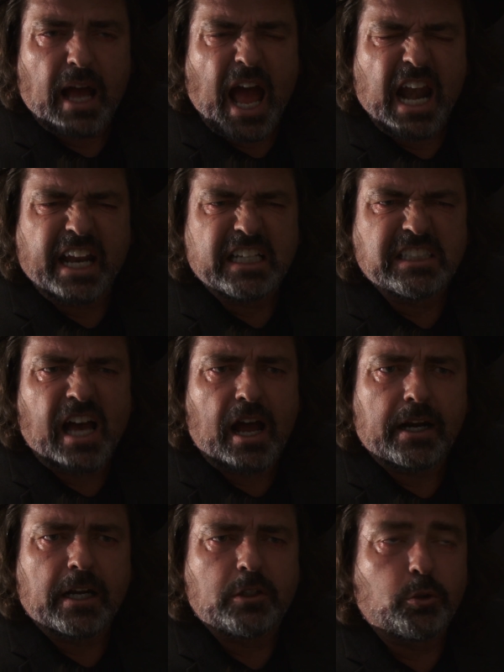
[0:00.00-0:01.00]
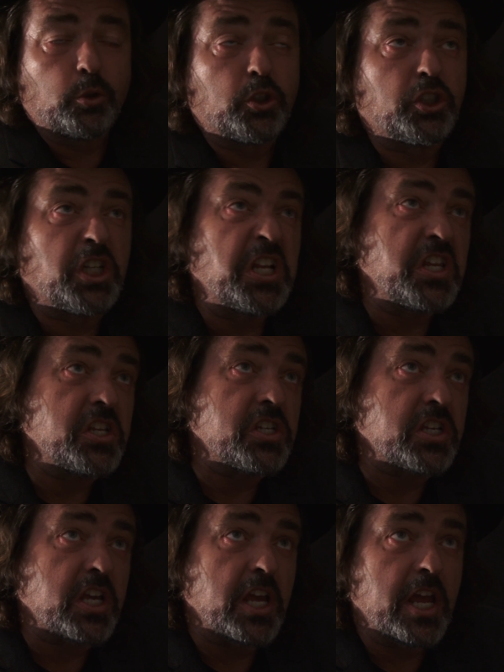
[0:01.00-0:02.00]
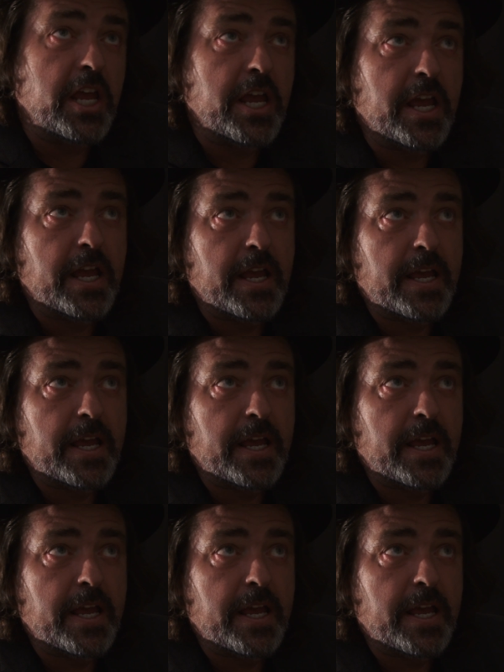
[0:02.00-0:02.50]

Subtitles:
Alexander Tuschinski.